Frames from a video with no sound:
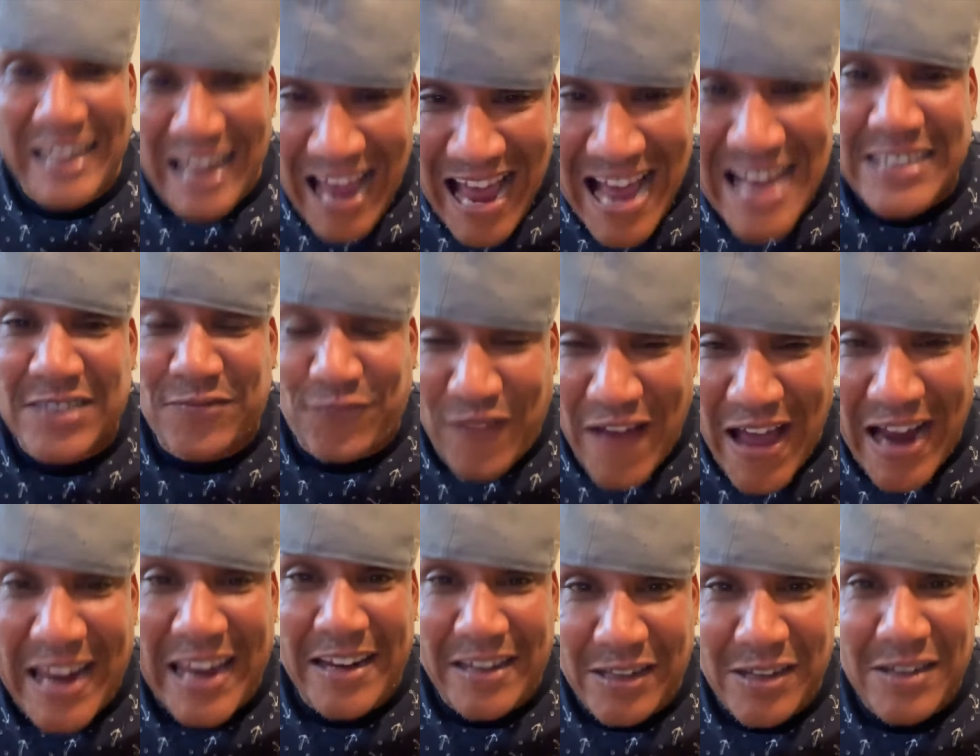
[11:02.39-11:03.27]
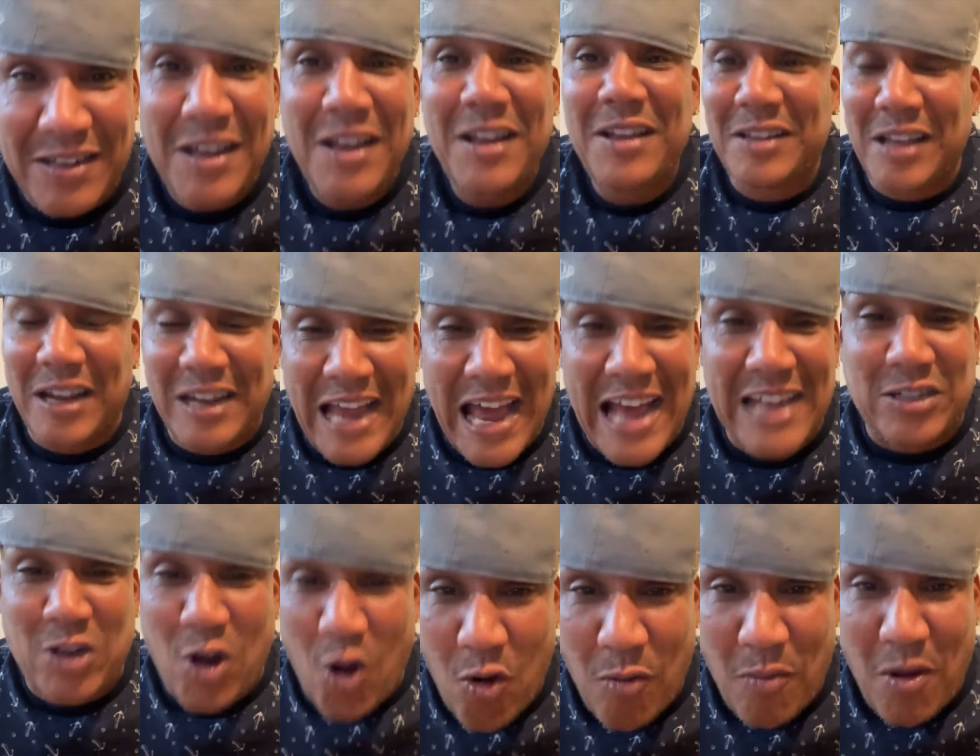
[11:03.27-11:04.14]
last no, fucking, no. The, the
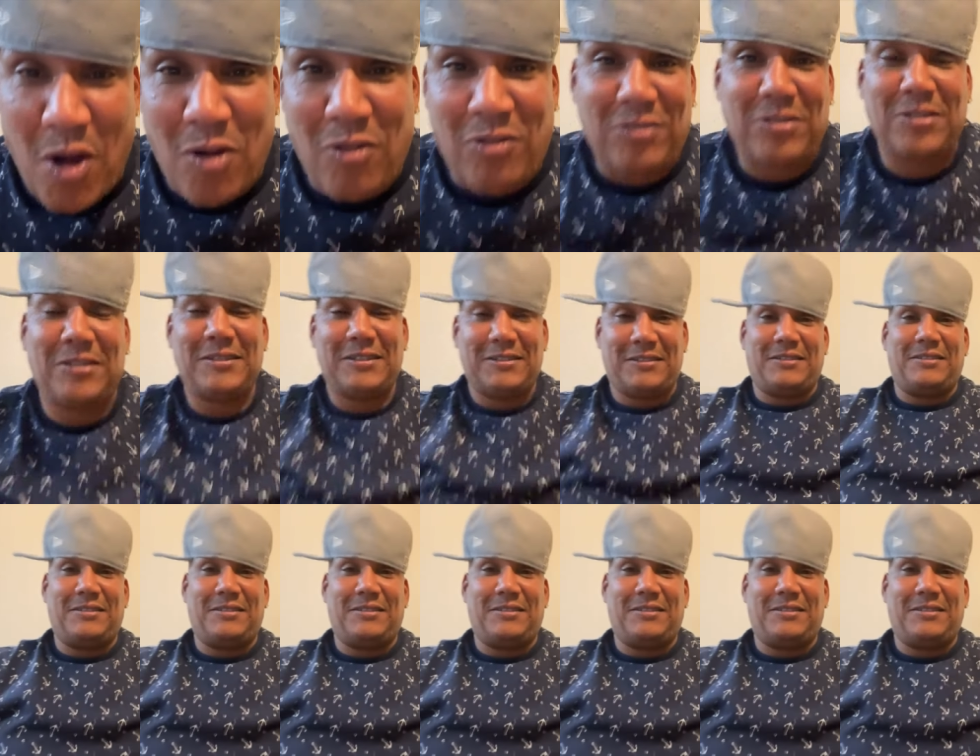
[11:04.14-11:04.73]
last homo.